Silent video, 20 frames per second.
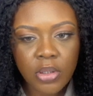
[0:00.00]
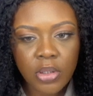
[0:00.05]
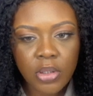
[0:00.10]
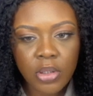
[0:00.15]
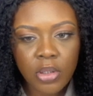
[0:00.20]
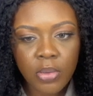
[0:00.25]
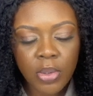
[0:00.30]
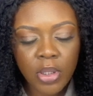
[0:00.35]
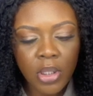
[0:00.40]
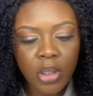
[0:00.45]

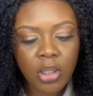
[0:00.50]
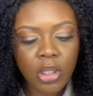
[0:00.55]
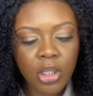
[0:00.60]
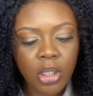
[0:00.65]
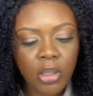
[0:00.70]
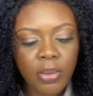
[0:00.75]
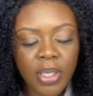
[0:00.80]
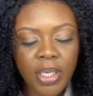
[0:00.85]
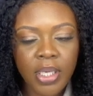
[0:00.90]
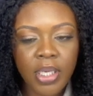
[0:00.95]
So we're gonna
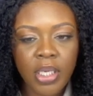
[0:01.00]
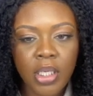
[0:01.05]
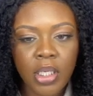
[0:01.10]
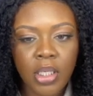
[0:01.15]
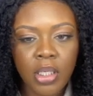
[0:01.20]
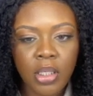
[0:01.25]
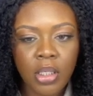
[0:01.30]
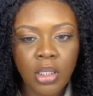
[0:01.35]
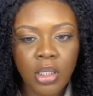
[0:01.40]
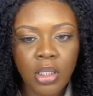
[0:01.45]
go
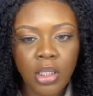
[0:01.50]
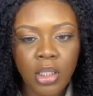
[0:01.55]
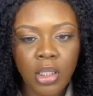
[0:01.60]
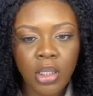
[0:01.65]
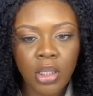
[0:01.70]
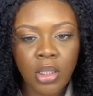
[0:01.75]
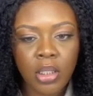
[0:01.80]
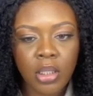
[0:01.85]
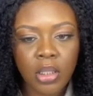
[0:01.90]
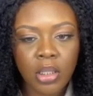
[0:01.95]
ahead
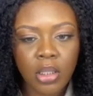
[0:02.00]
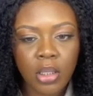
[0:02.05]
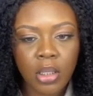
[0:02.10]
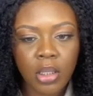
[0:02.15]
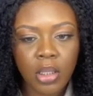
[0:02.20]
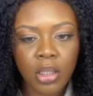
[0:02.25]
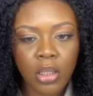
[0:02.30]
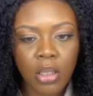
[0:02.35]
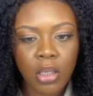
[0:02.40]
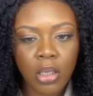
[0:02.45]
and
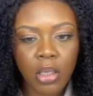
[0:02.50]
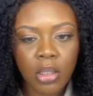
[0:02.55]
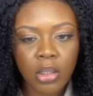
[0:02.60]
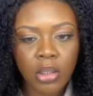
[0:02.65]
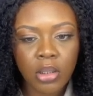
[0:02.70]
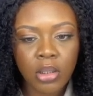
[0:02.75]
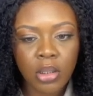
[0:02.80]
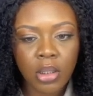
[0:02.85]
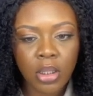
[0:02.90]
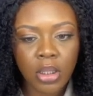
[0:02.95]

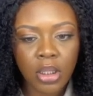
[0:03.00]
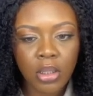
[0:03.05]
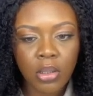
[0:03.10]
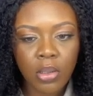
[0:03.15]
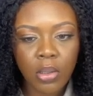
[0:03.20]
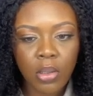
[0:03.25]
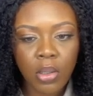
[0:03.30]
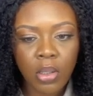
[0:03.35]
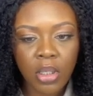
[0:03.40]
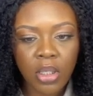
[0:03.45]
delete
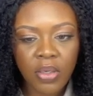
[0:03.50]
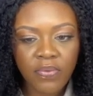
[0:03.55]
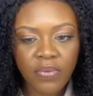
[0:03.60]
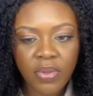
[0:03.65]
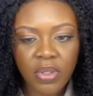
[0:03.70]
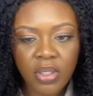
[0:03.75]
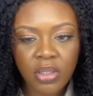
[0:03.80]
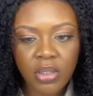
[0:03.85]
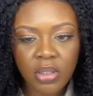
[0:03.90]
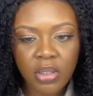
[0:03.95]
all of
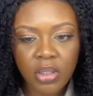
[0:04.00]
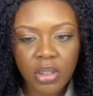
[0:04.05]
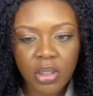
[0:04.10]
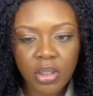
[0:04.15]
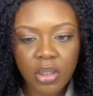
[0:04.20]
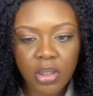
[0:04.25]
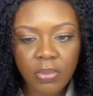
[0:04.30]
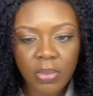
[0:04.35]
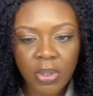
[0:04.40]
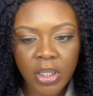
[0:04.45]
this
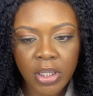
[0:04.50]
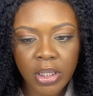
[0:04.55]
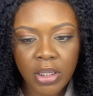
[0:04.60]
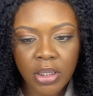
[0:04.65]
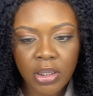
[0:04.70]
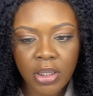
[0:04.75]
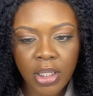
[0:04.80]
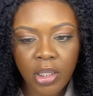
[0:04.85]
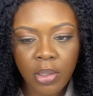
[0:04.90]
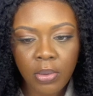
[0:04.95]

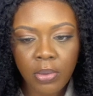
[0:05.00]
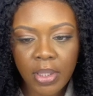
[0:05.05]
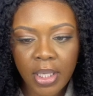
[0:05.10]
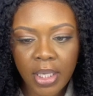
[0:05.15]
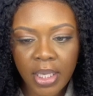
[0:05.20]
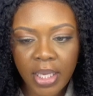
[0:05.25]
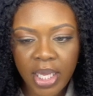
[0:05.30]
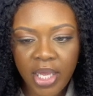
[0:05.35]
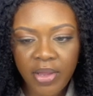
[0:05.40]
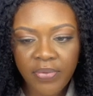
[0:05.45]
because I don't
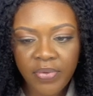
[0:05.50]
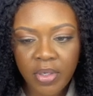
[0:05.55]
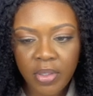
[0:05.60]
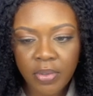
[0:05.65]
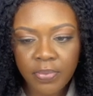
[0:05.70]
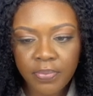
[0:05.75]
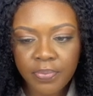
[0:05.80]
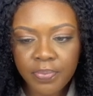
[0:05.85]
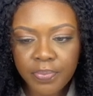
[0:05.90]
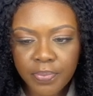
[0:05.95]
like
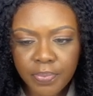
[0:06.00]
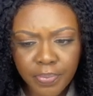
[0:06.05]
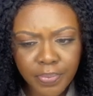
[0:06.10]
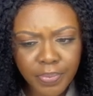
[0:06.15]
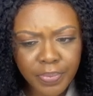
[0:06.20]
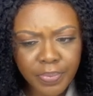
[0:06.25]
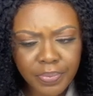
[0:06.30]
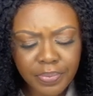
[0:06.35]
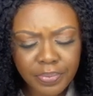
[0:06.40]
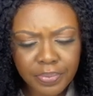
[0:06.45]
having
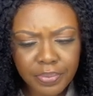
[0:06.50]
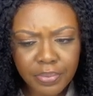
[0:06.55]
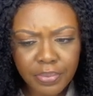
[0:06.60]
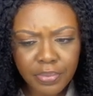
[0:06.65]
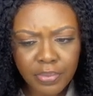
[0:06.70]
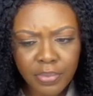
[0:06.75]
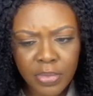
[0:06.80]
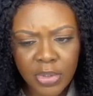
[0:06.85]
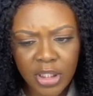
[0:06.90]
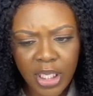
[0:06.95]

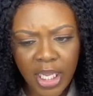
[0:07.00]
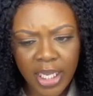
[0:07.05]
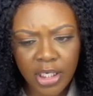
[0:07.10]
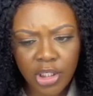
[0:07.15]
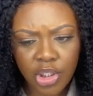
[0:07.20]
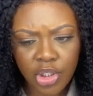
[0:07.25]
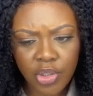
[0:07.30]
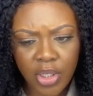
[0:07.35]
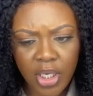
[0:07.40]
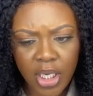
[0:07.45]

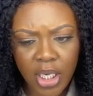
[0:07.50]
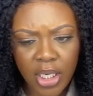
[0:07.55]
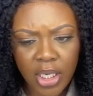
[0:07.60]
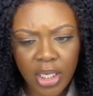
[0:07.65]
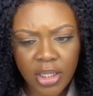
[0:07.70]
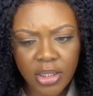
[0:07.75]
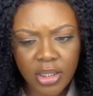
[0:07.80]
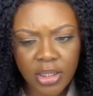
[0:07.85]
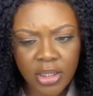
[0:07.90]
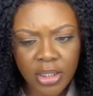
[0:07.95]
extra
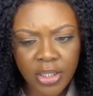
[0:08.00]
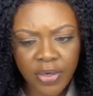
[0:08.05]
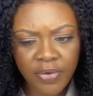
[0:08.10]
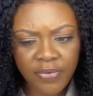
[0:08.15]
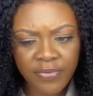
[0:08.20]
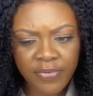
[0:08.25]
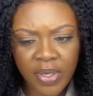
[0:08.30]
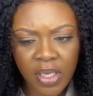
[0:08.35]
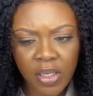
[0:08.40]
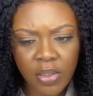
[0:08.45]
unnecessary
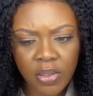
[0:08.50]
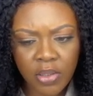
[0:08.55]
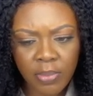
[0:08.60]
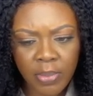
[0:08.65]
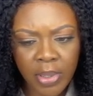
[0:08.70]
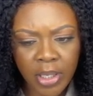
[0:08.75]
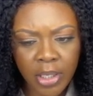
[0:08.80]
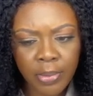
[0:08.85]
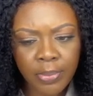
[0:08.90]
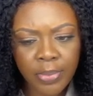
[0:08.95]
files on
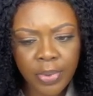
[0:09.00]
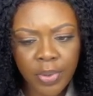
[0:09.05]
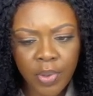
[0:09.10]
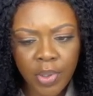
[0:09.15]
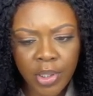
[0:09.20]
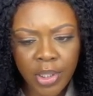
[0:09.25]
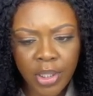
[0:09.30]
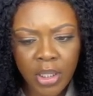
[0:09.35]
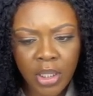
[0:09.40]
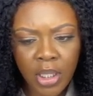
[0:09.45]
my
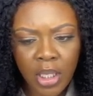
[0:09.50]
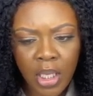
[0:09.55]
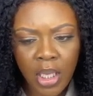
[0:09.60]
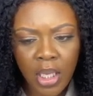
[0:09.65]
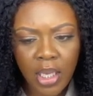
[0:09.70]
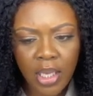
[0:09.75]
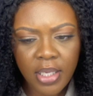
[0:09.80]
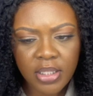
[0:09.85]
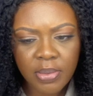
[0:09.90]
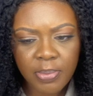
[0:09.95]
computer,
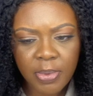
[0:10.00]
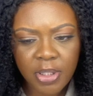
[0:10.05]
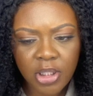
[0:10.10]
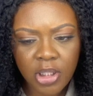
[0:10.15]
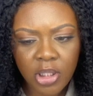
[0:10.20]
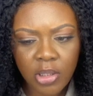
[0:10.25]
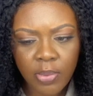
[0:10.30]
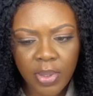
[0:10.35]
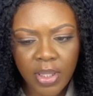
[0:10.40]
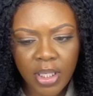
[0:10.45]

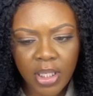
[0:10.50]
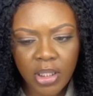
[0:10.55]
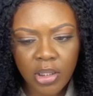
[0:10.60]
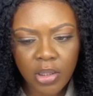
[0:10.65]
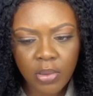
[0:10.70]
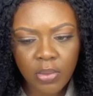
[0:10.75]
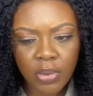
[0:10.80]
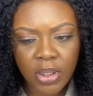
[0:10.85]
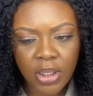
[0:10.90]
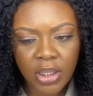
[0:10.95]
especially when I
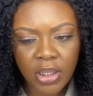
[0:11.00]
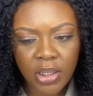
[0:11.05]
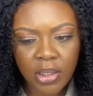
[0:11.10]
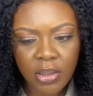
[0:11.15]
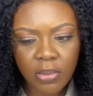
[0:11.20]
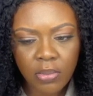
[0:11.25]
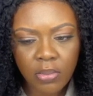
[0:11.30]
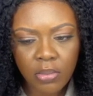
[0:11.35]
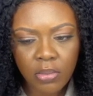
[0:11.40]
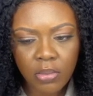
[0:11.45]
don't need
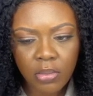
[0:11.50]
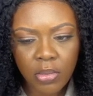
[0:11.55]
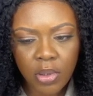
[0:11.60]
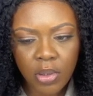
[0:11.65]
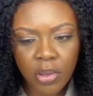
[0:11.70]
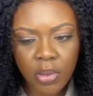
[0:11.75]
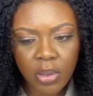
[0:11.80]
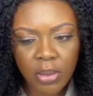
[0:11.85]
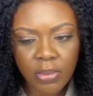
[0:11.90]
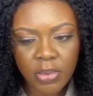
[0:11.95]
them. You
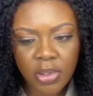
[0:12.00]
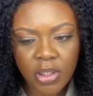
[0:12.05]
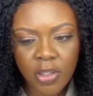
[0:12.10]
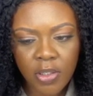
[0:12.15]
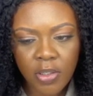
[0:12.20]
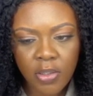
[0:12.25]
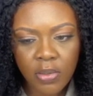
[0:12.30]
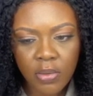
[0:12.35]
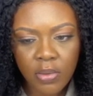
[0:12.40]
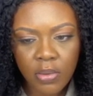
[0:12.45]
know what I'm
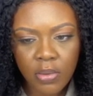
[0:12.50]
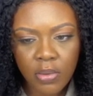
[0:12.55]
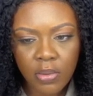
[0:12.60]
saying?